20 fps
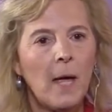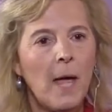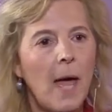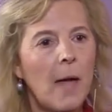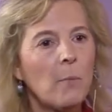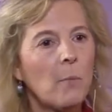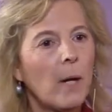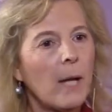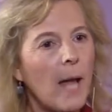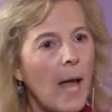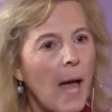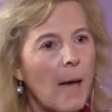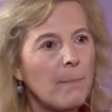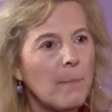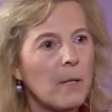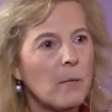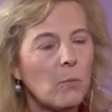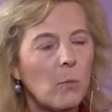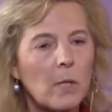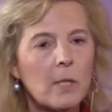And what
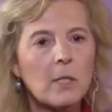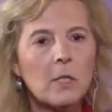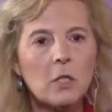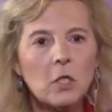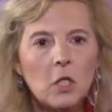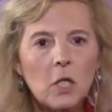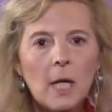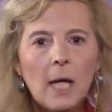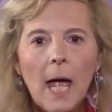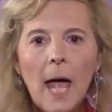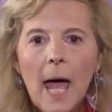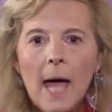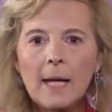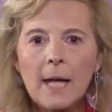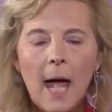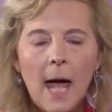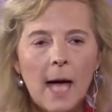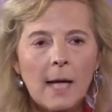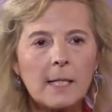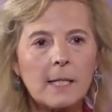happened was that she had
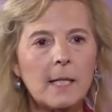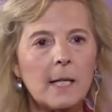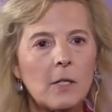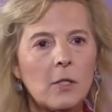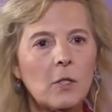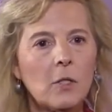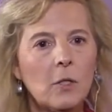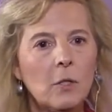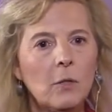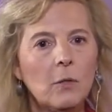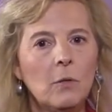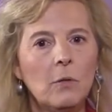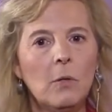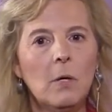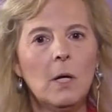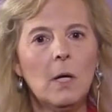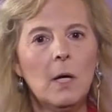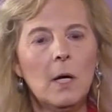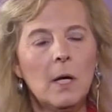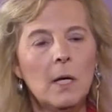access to
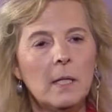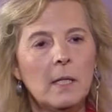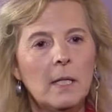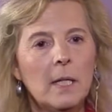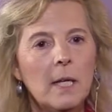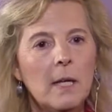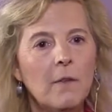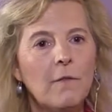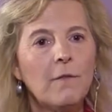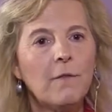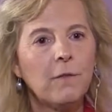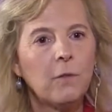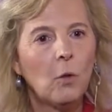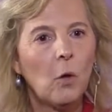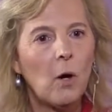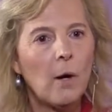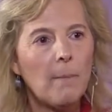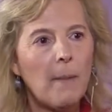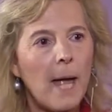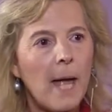the
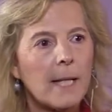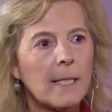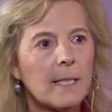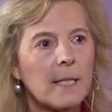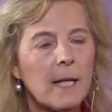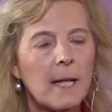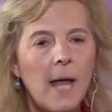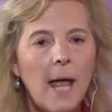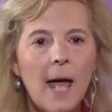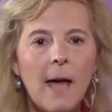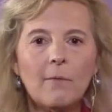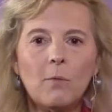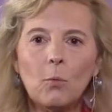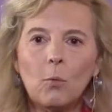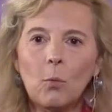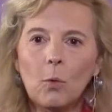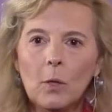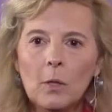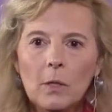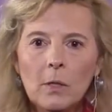floor mats that have
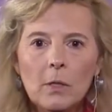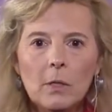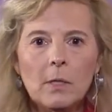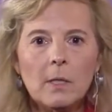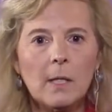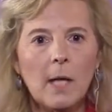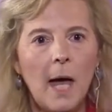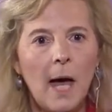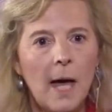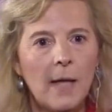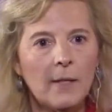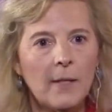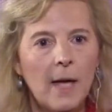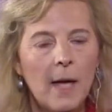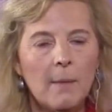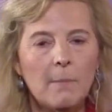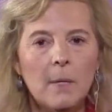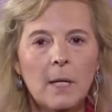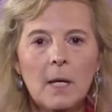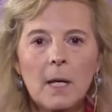words on
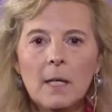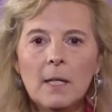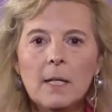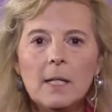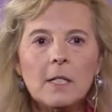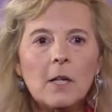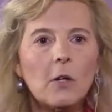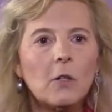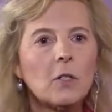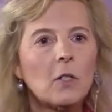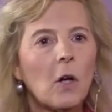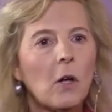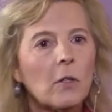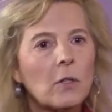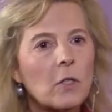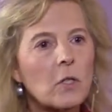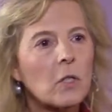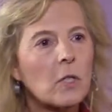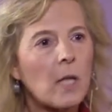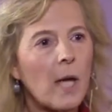them. These are
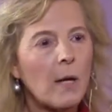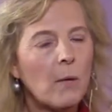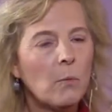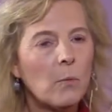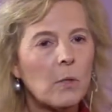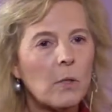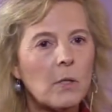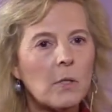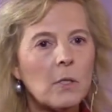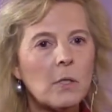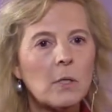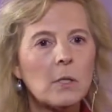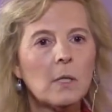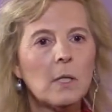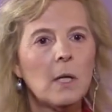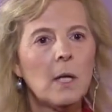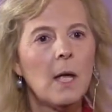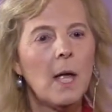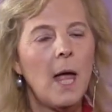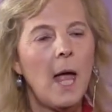Dolch sight words,
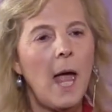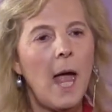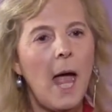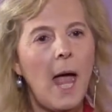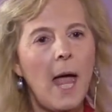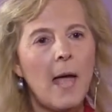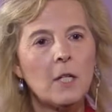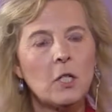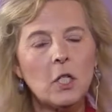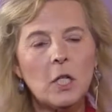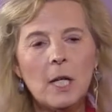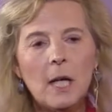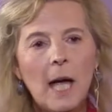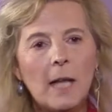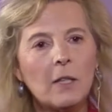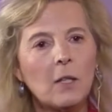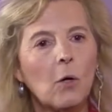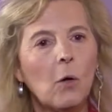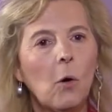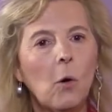and she
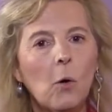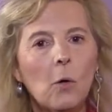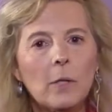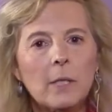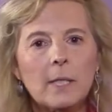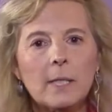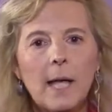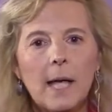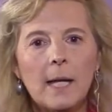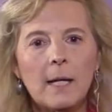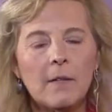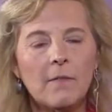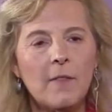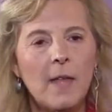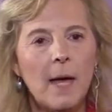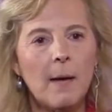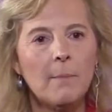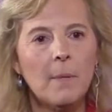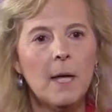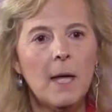got the whole set of
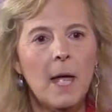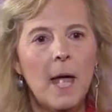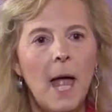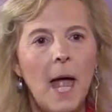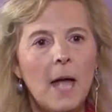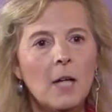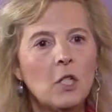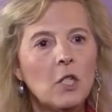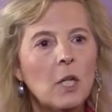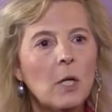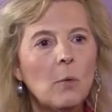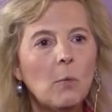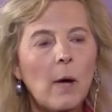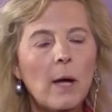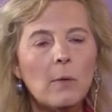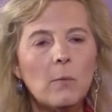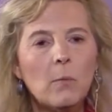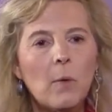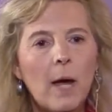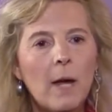them. And she
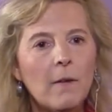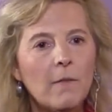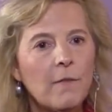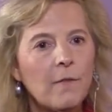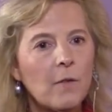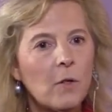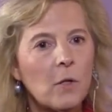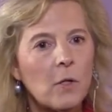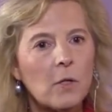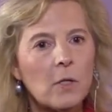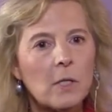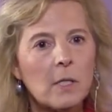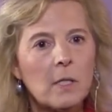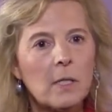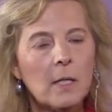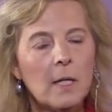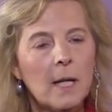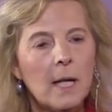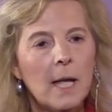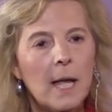went right first
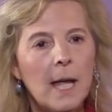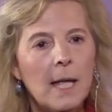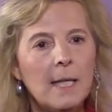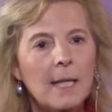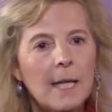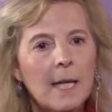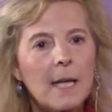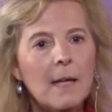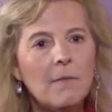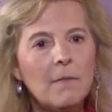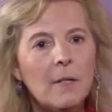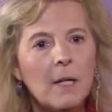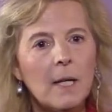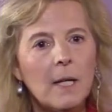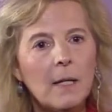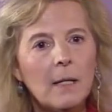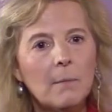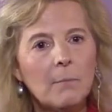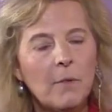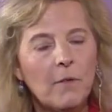in the
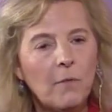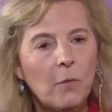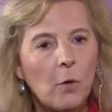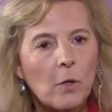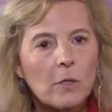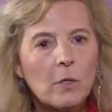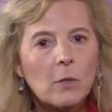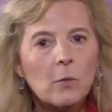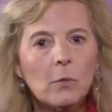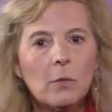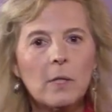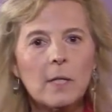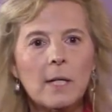evening, before school